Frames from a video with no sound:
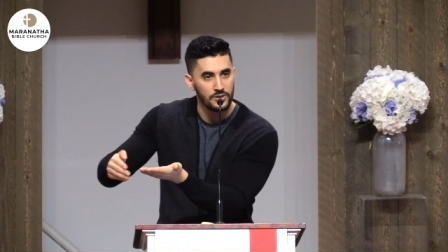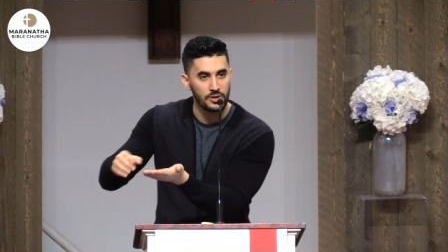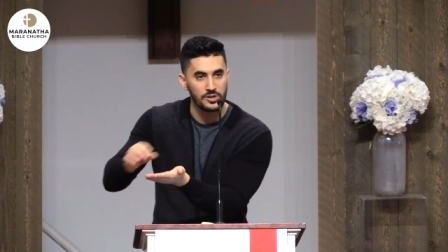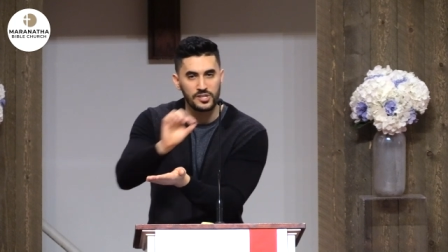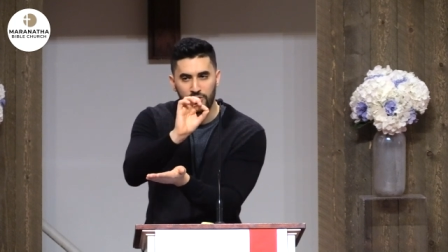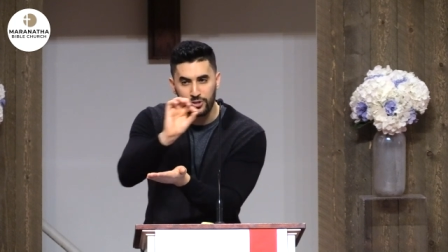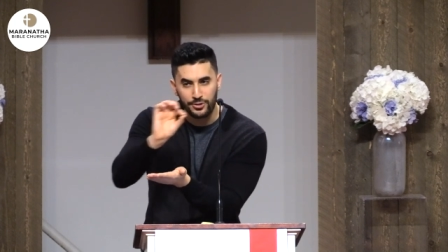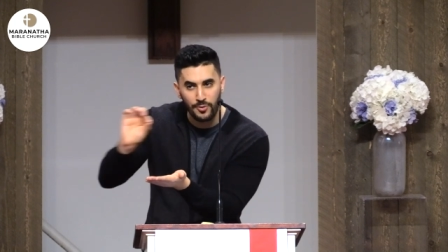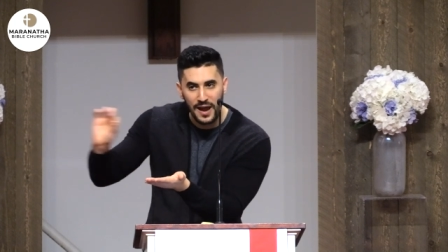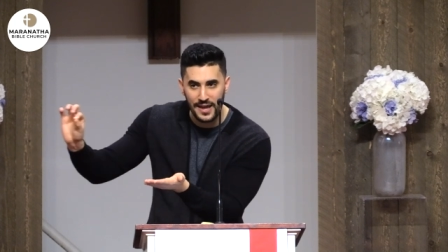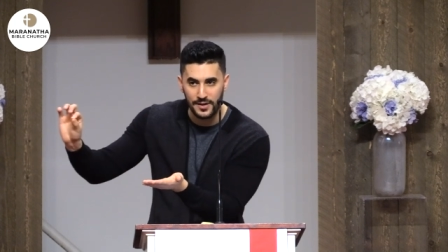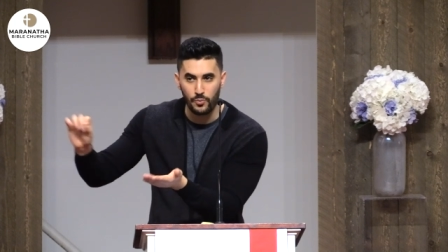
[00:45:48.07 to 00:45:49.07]
there's a
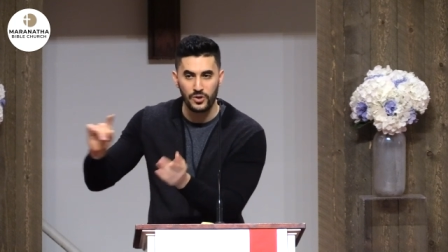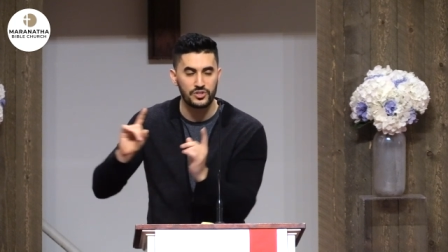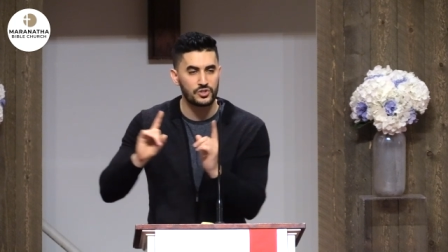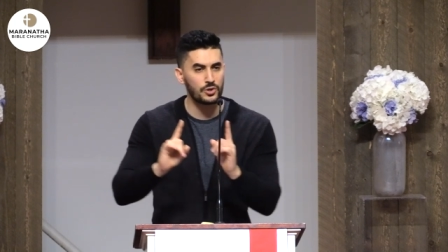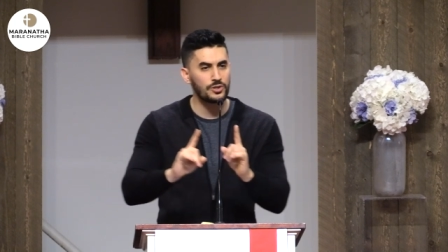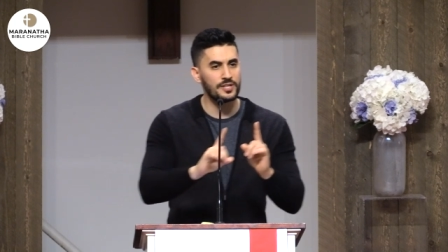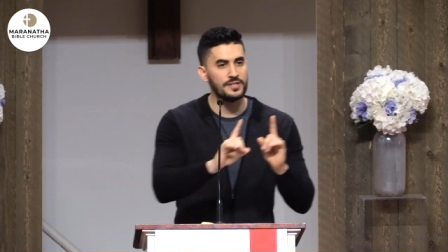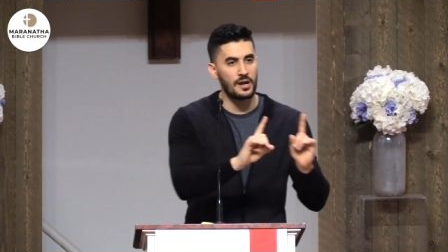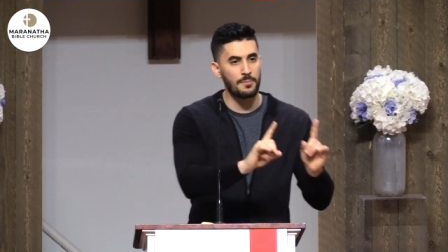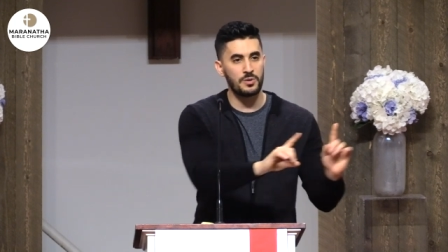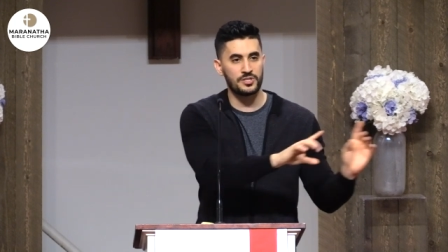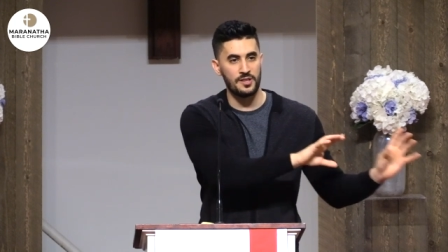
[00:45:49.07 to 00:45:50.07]
thread with certain
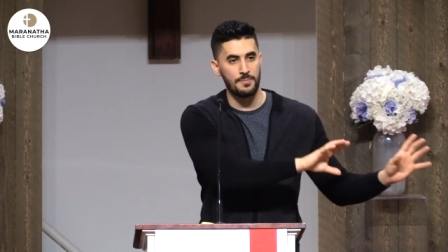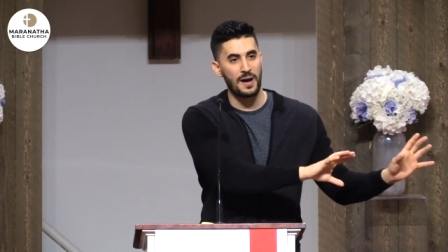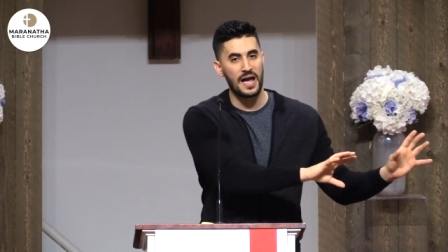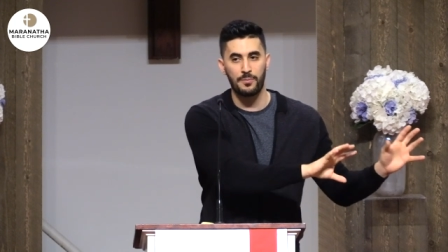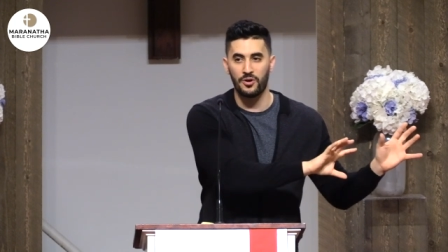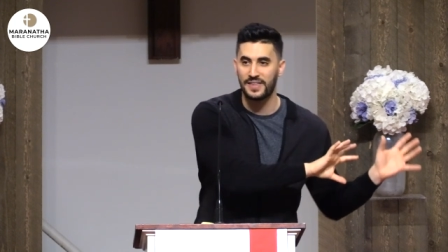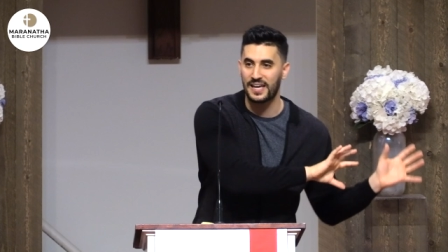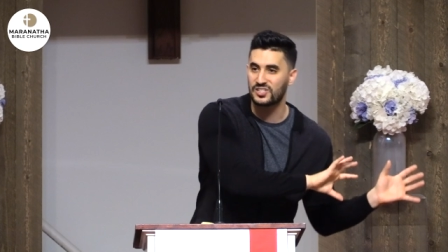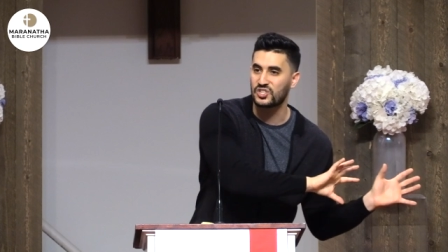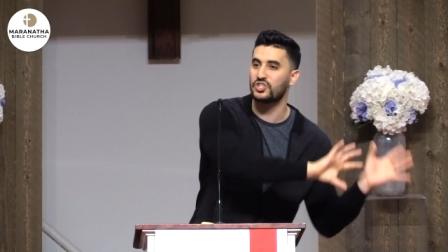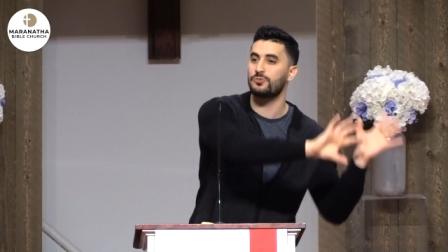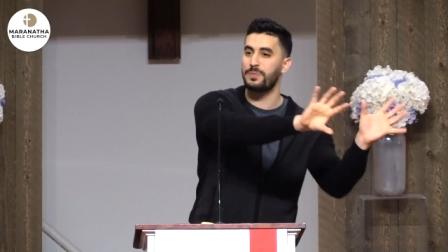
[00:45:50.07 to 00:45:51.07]
numbers in the Bible that
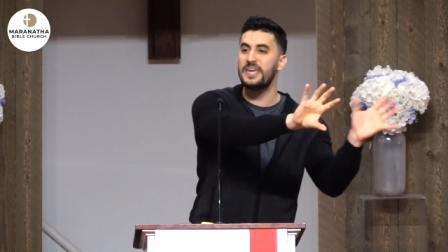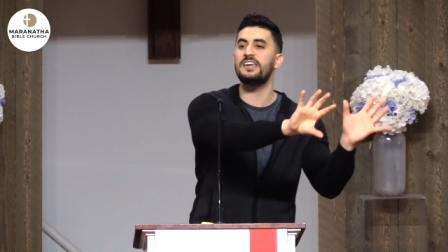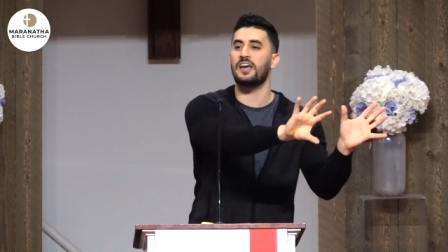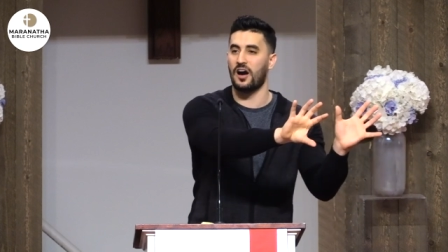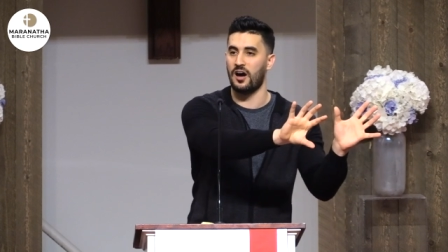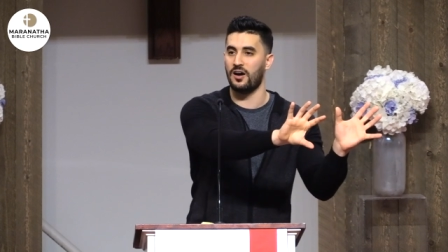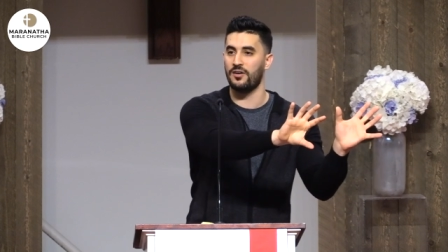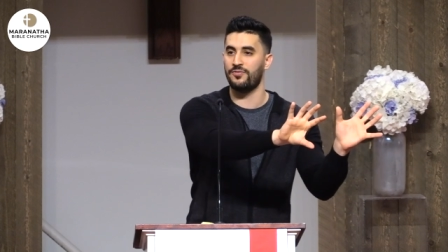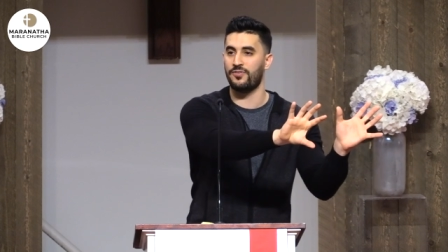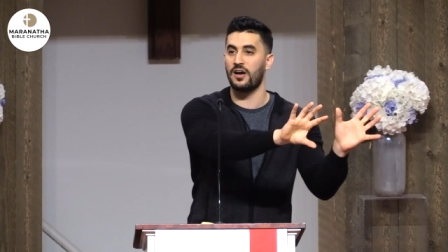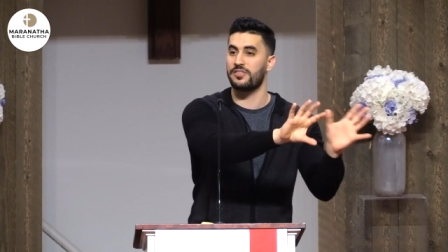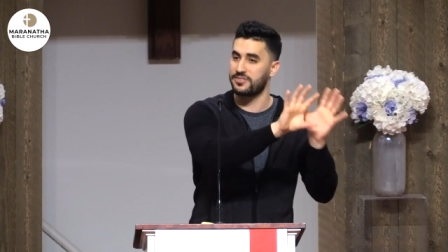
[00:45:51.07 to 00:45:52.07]
speak
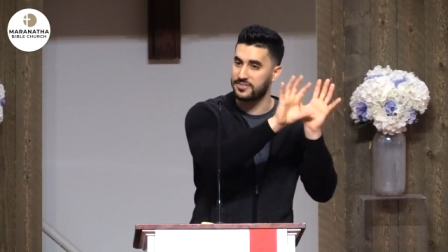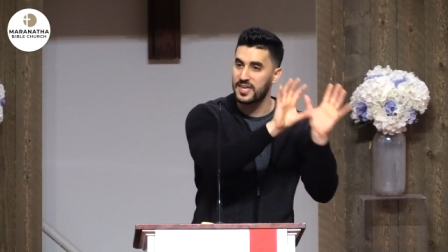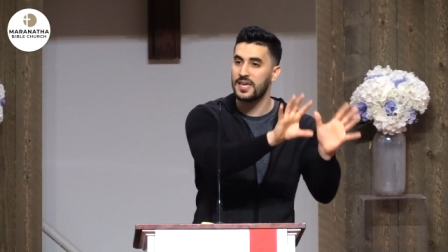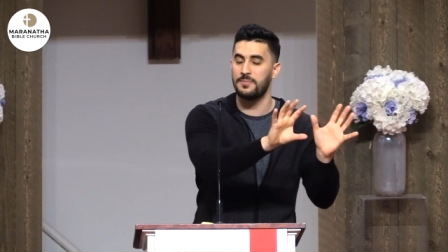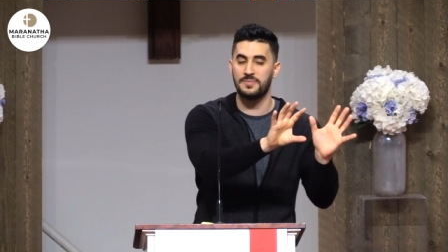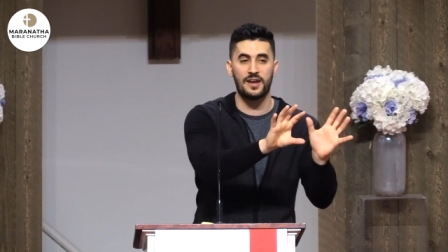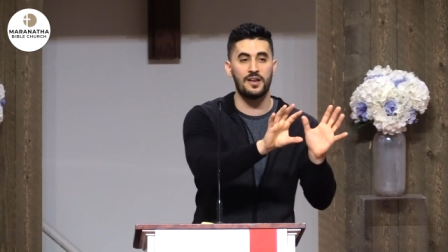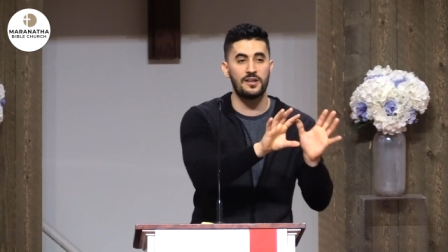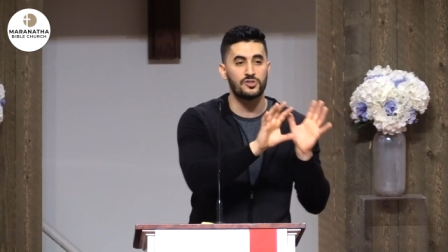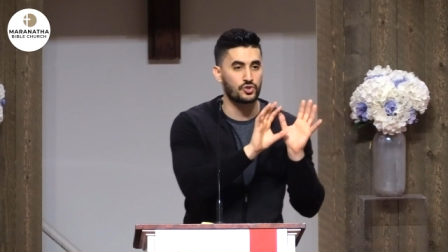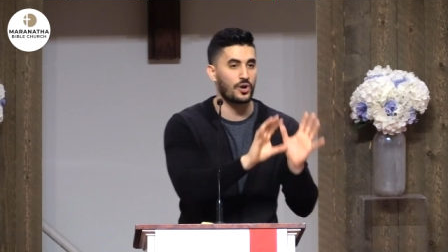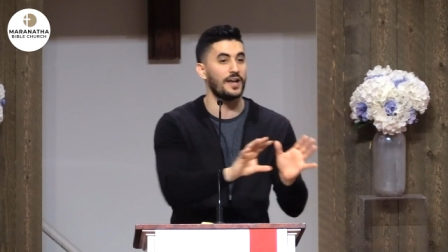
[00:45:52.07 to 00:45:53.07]
of a theme that it
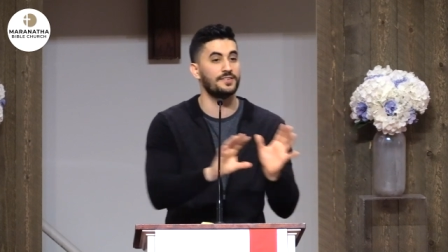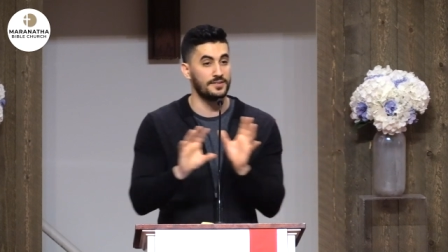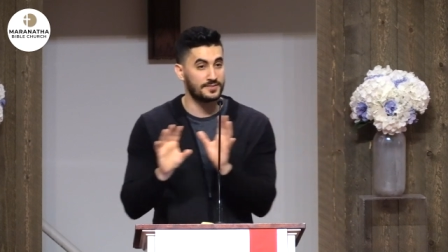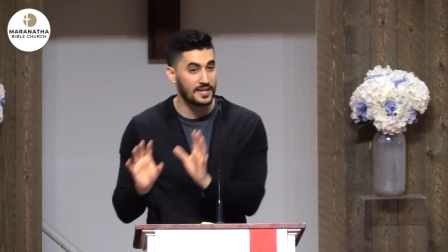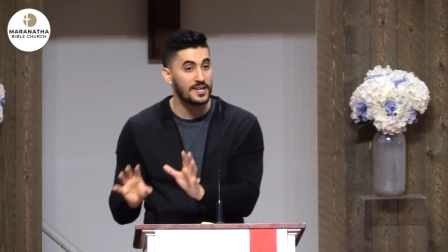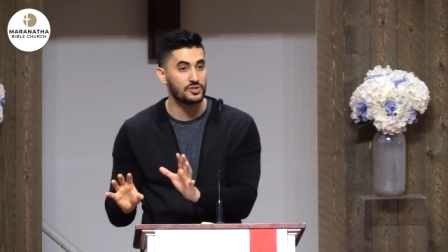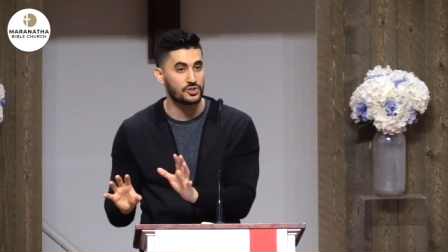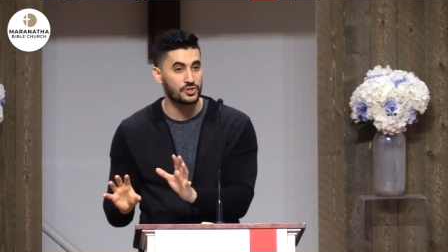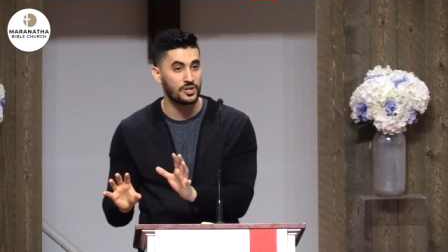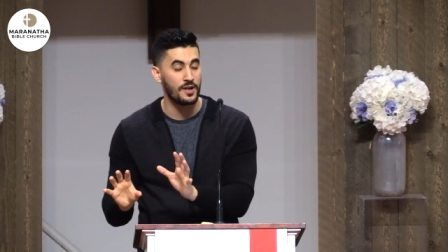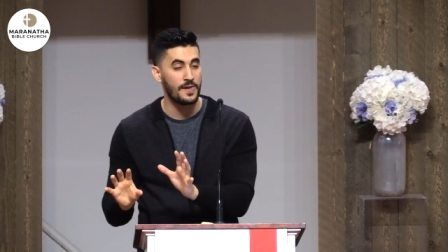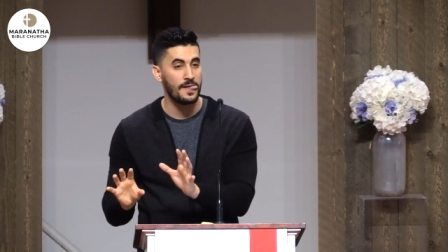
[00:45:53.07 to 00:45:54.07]
is trying to teach.